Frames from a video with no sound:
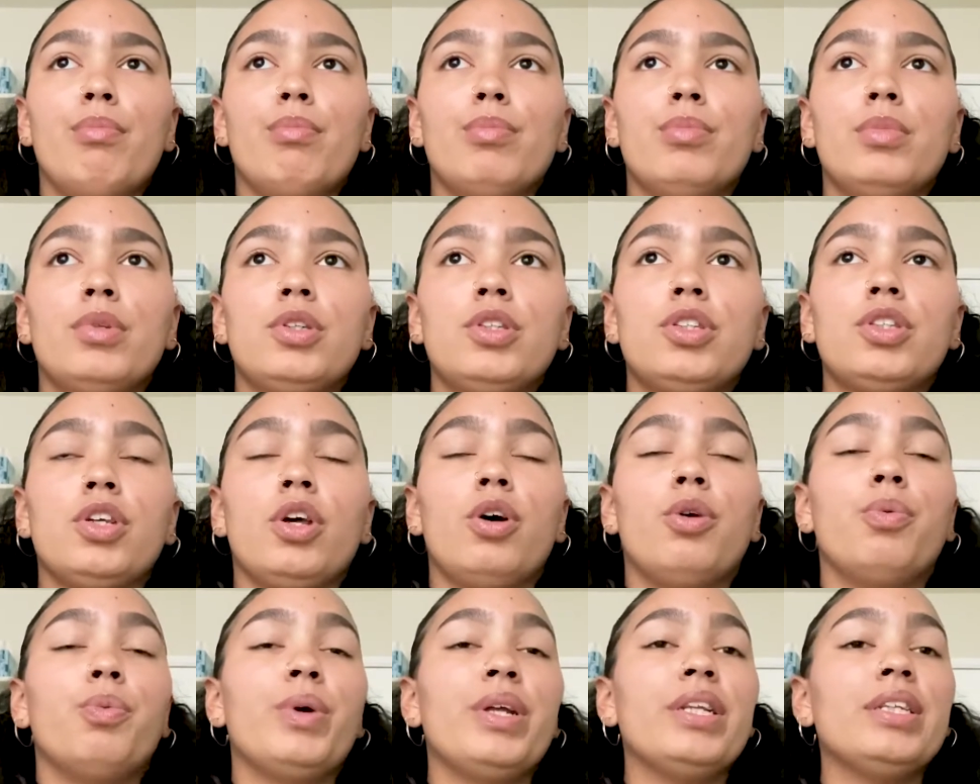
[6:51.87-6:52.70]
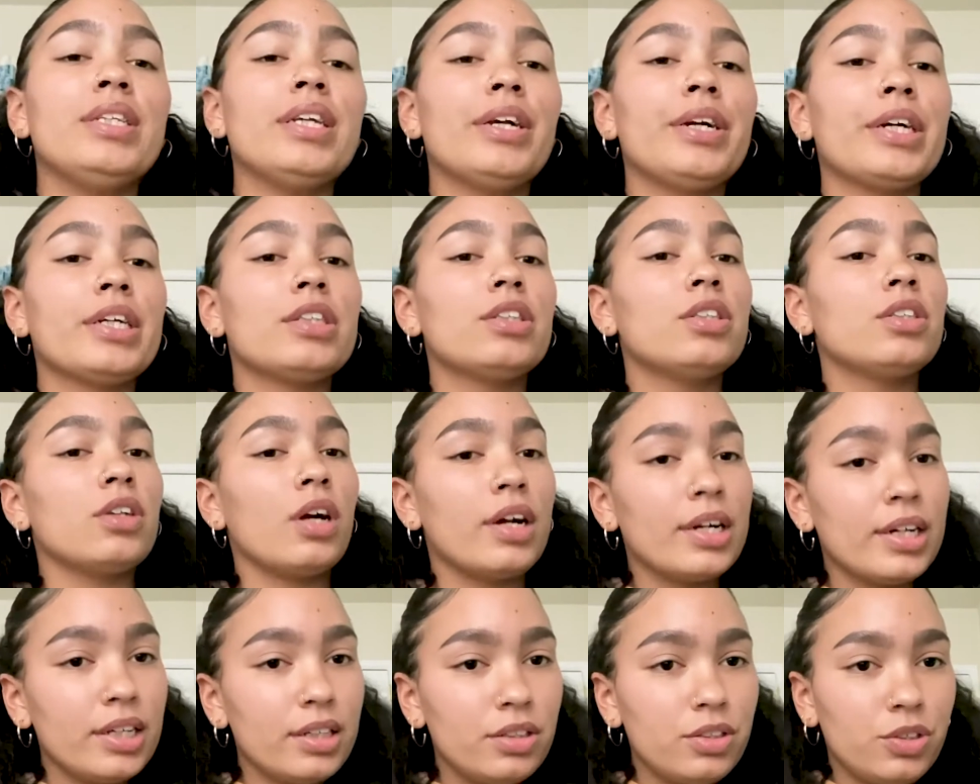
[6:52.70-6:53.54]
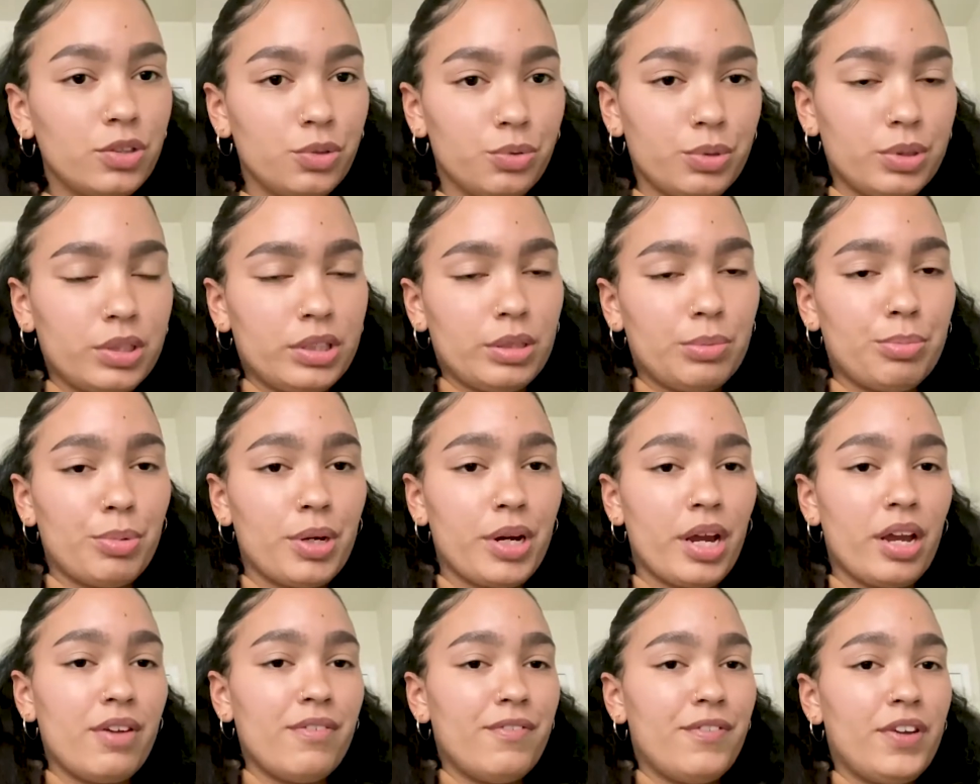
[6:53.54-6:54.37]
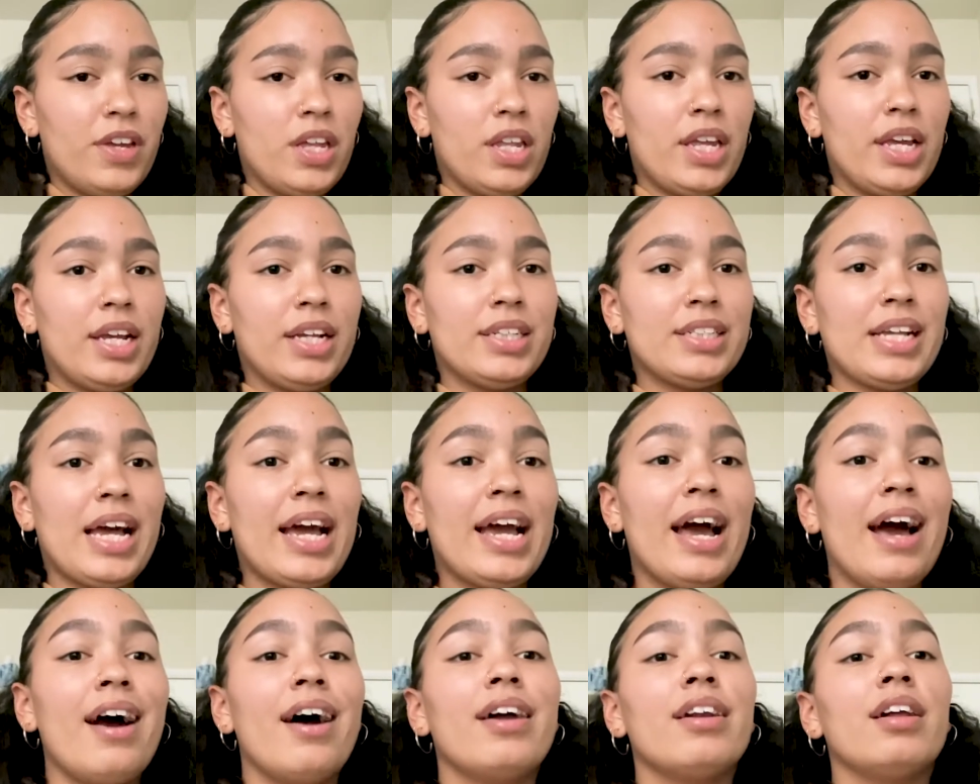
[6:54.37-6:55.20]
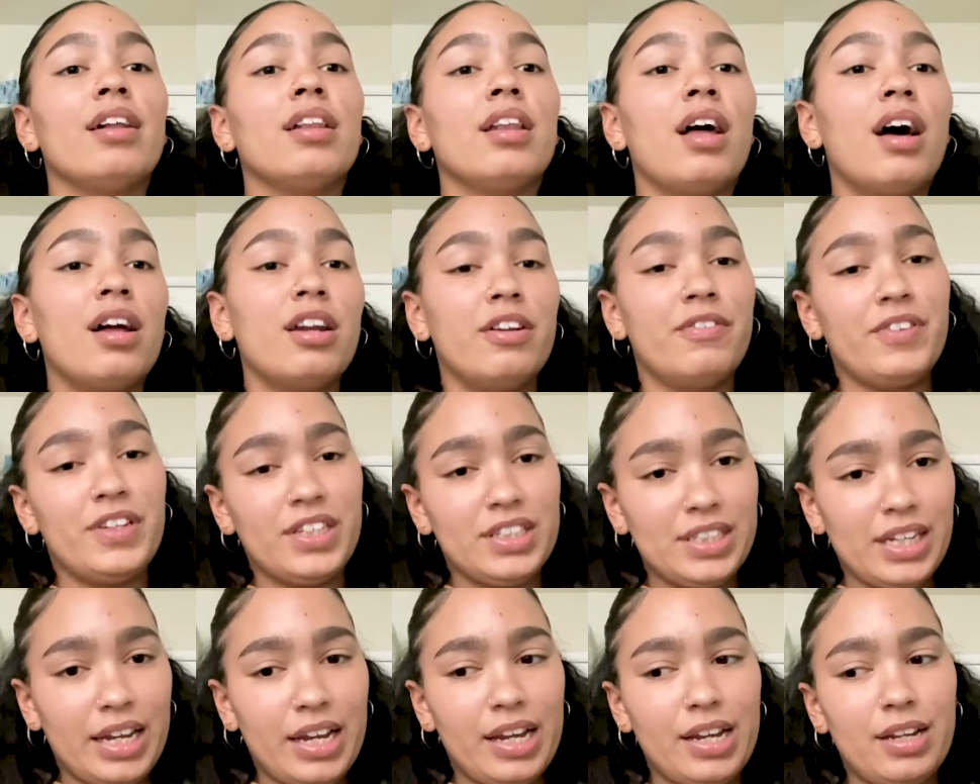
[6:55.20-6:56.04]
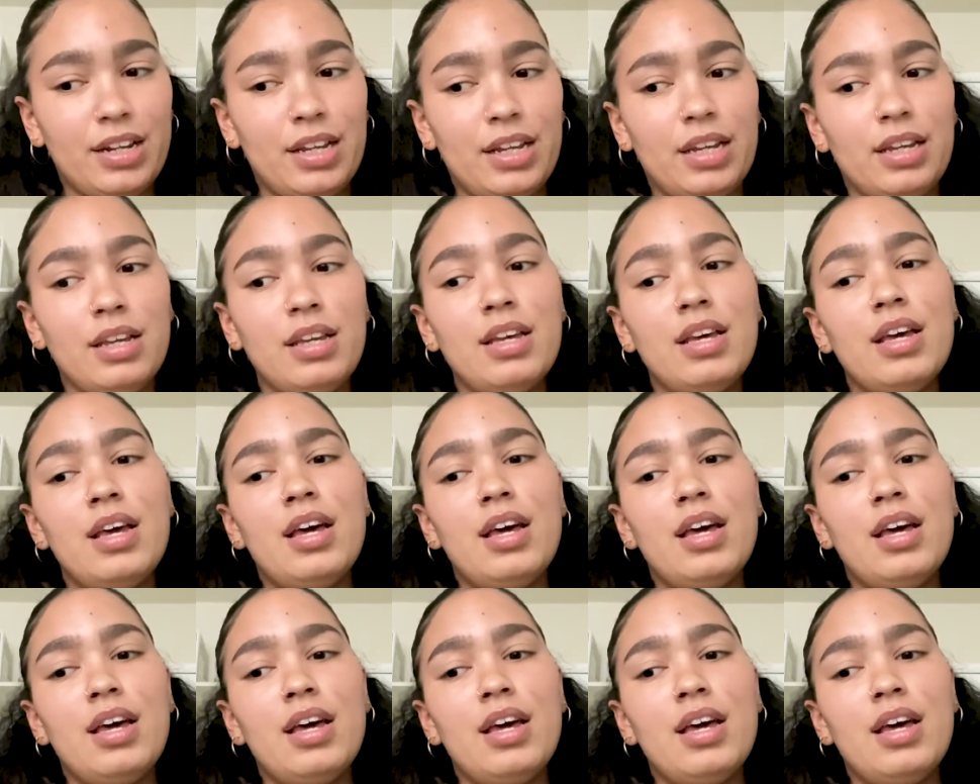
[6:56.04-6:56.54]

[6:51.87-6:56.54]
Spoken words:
So when Derek started to reciprocate feelings, I had a lot of anxiety.